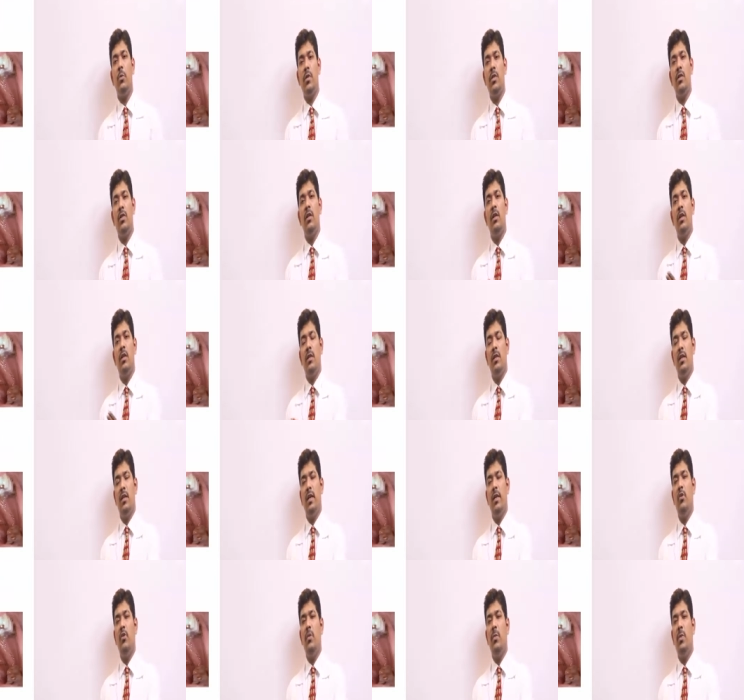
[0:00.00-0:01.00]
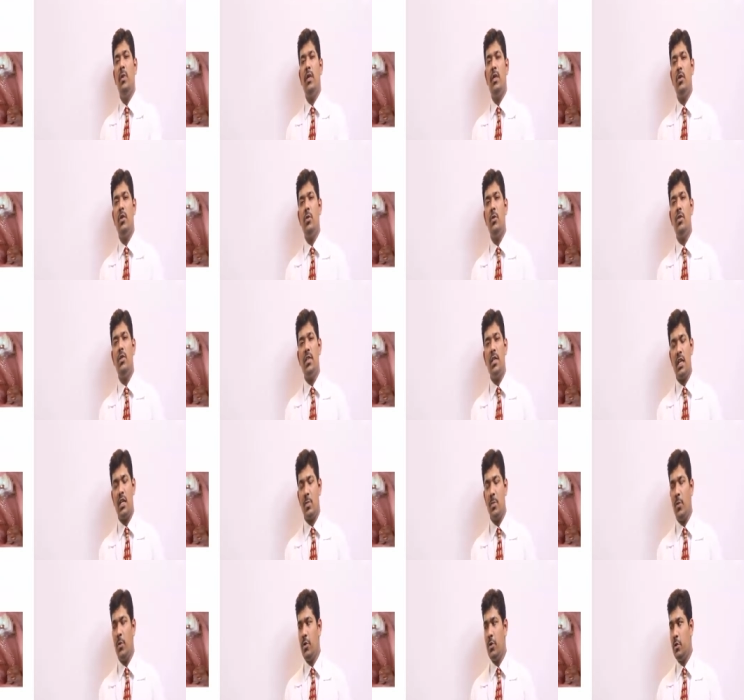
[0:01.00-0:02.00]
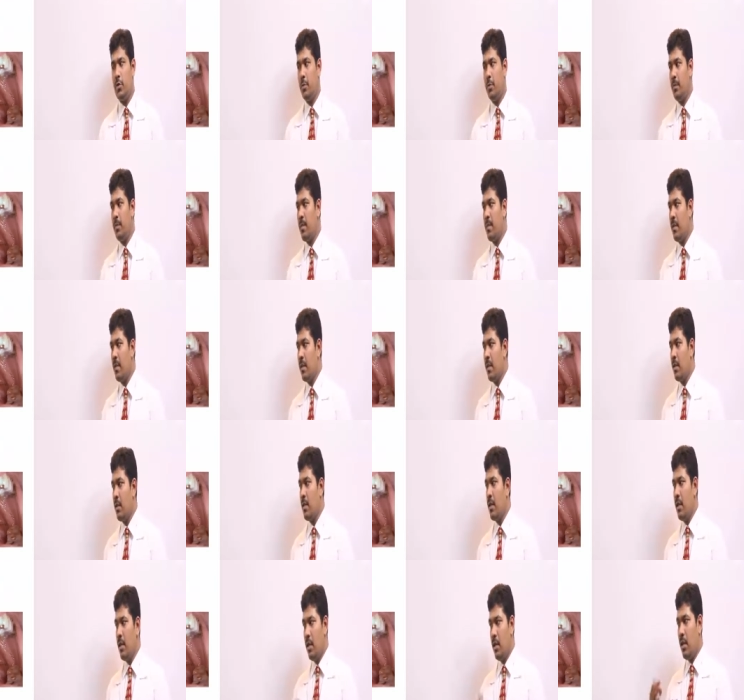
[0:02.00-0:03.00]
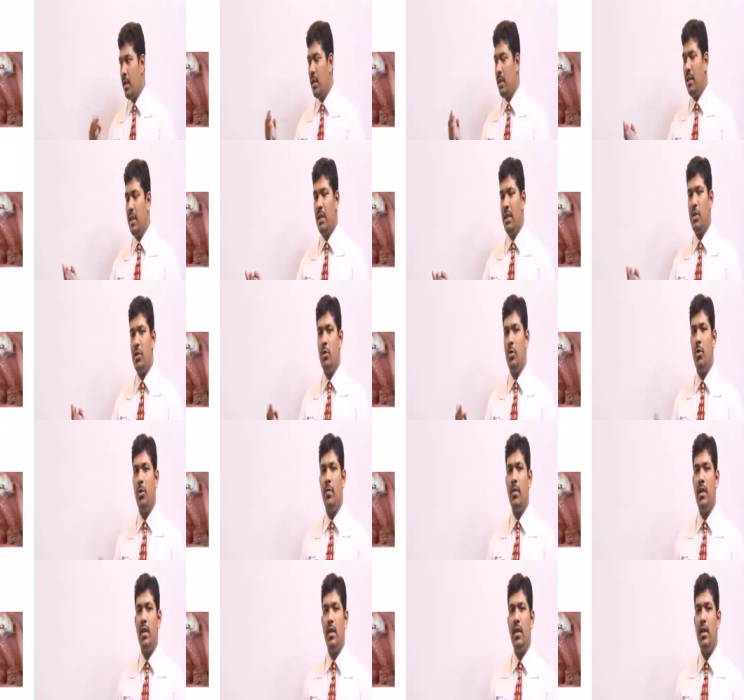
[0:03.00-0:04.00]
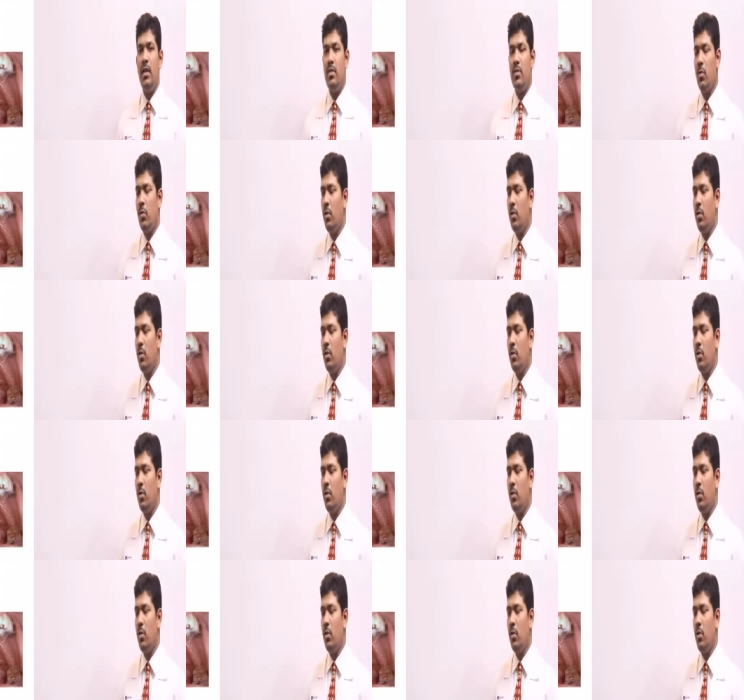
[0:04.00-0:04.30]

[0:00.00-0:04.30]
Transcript: which the human tissue is exposed to. Uh, the tissue over here is